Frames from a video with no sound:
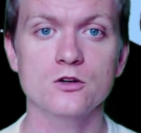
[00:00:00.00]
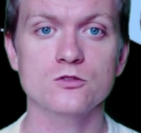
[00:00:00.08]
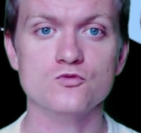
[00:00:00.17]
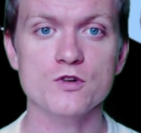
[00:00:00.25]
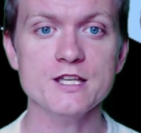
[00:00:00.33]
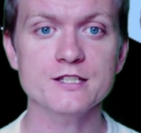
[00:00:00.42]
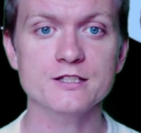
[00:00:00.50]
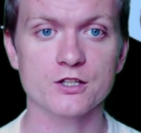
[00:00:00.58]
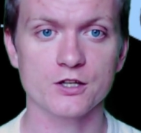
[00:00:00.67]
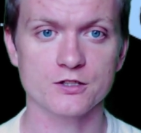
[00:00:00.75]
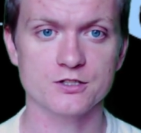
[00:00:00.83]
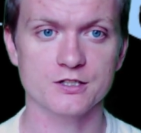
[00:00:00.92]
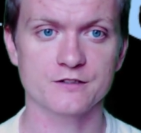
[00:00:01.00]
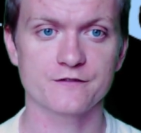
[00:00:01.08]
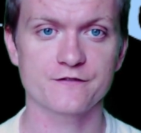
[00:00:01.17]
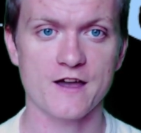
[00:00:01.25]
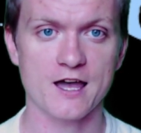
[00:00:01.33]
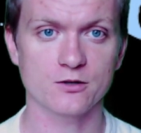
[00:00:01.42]
Research has
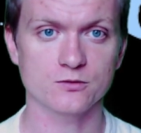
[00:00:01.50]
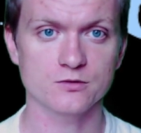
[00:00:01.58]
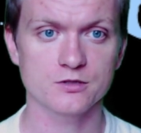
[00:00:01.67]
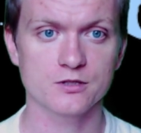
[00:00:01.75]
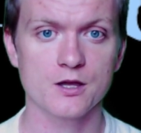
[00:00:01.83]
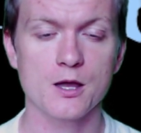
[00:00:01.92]
found